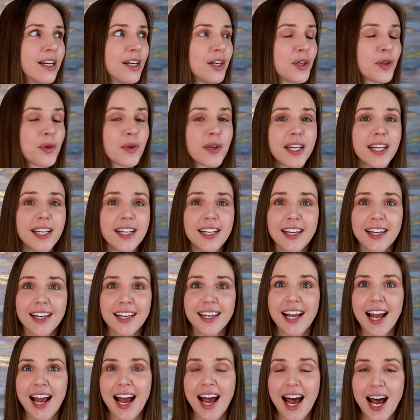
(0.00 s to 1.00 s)

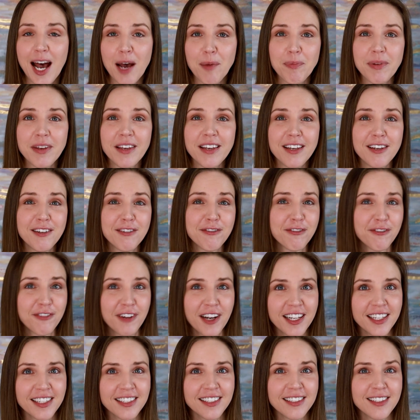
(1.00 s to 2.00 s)
creating a happy,
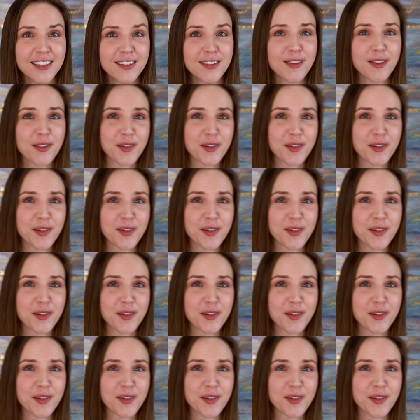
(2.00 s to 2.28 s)
fun,